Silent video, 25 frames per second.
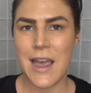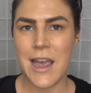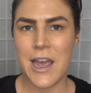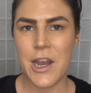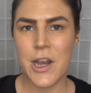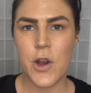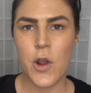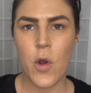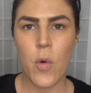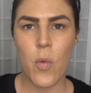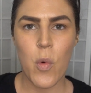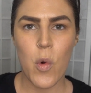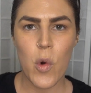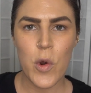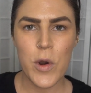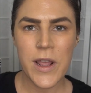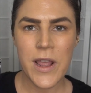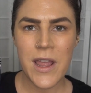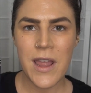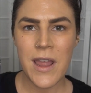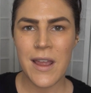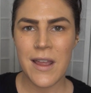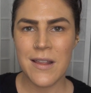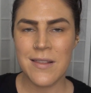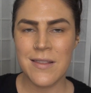add
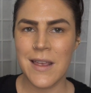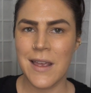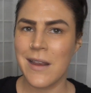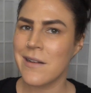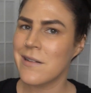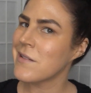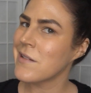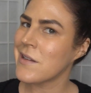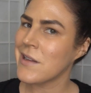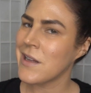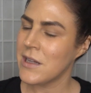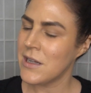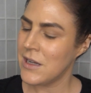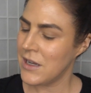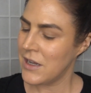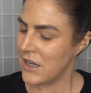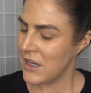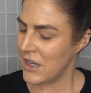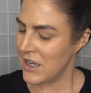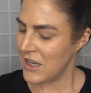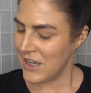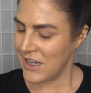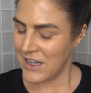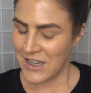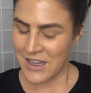water and then
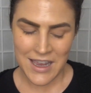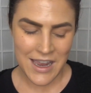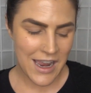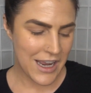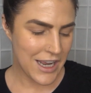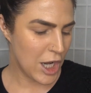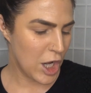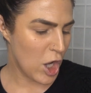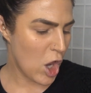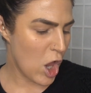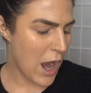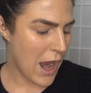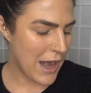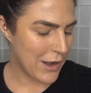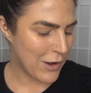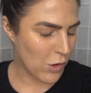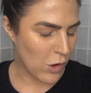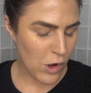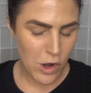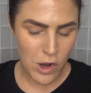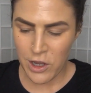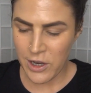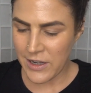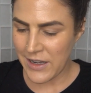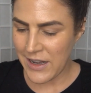get your liner
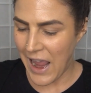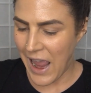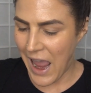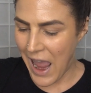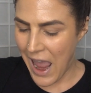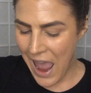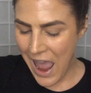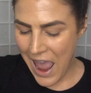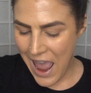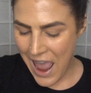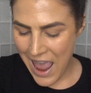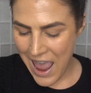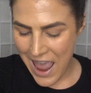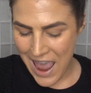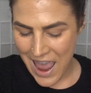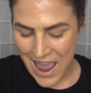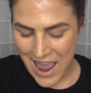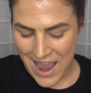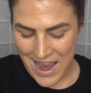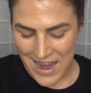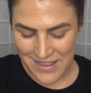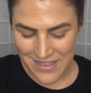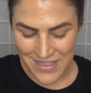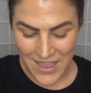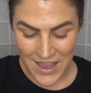on
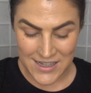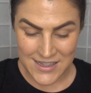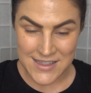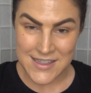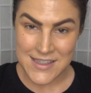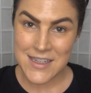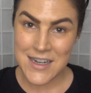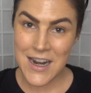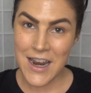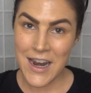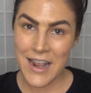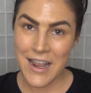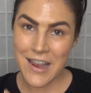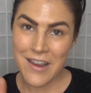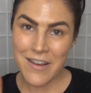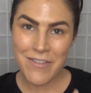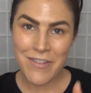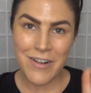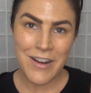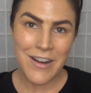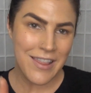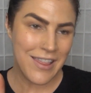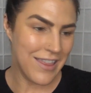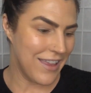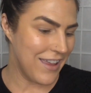and that's not
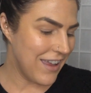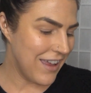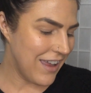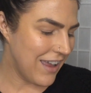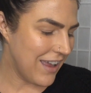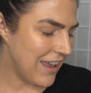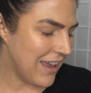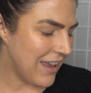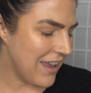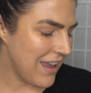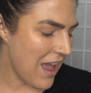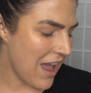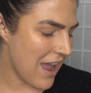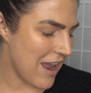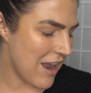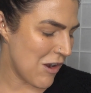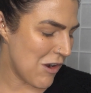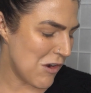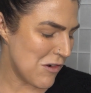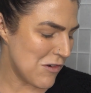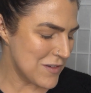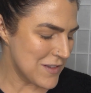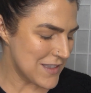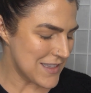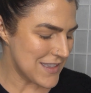everything. I
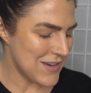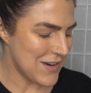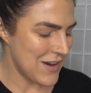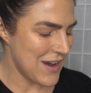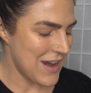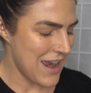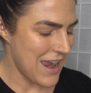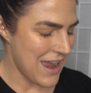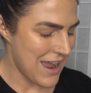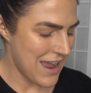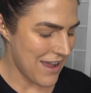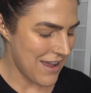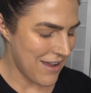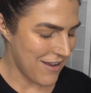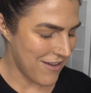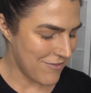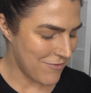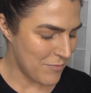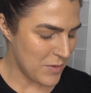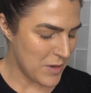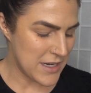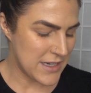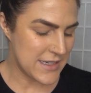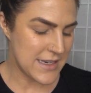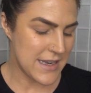also have
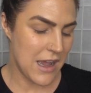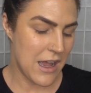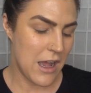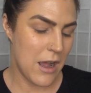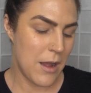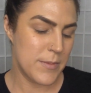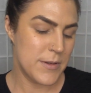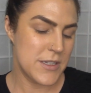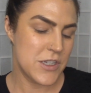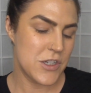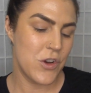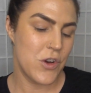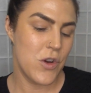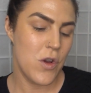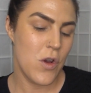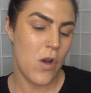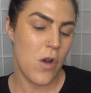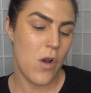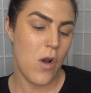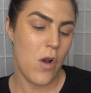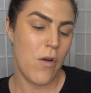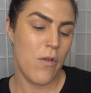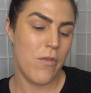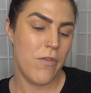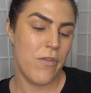picked up two
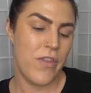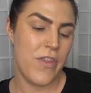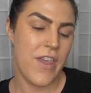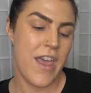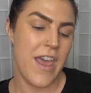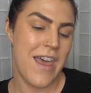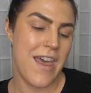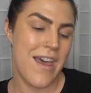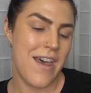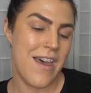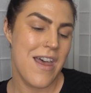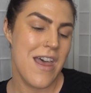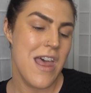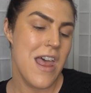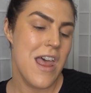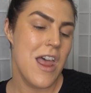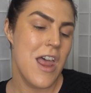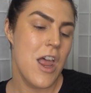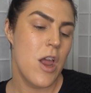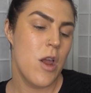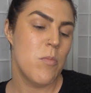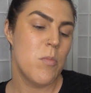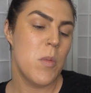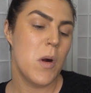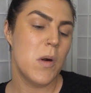of their
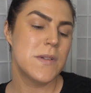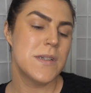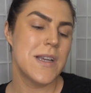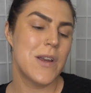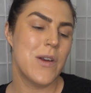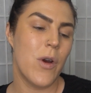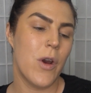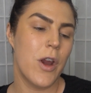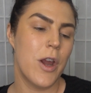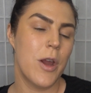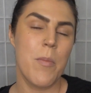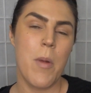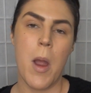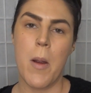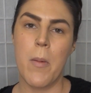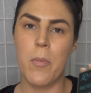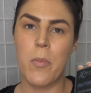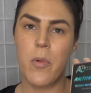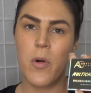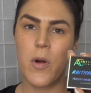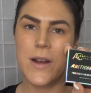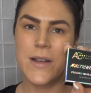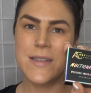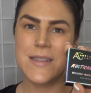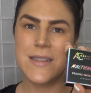multi-chrome
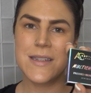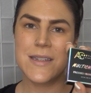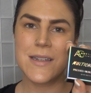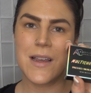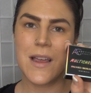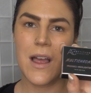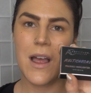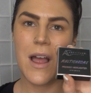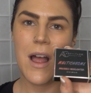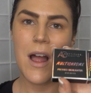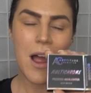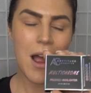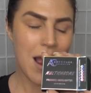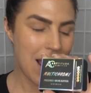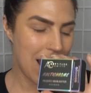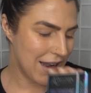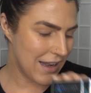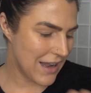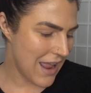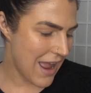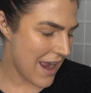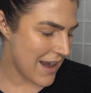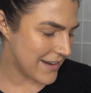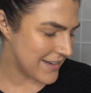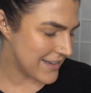pressed
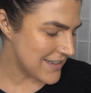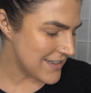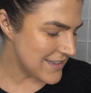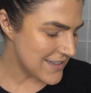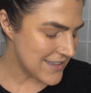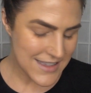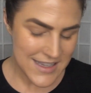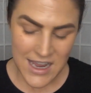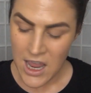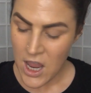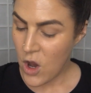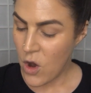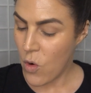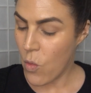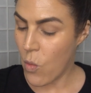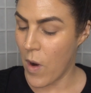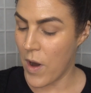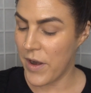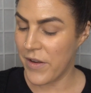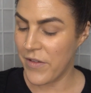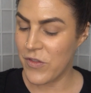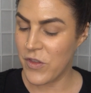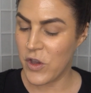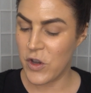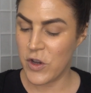highlighters.
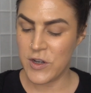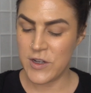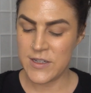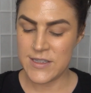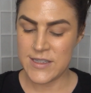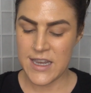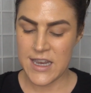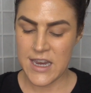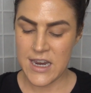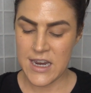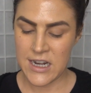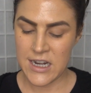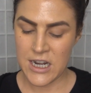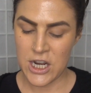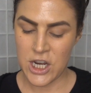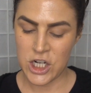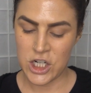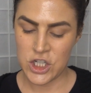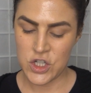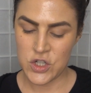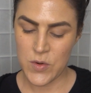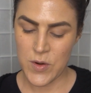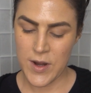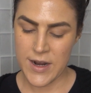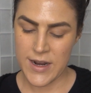One of those in
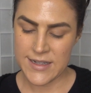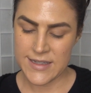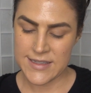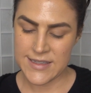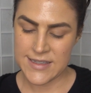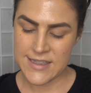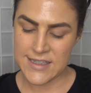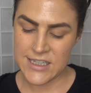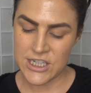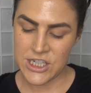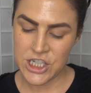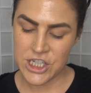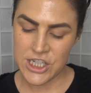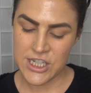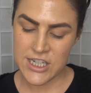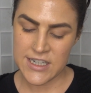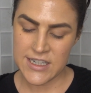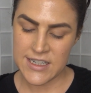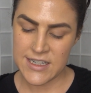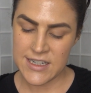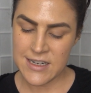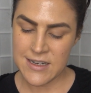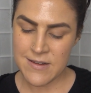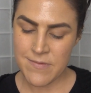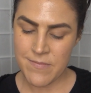
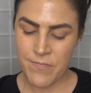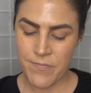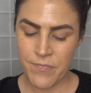transition,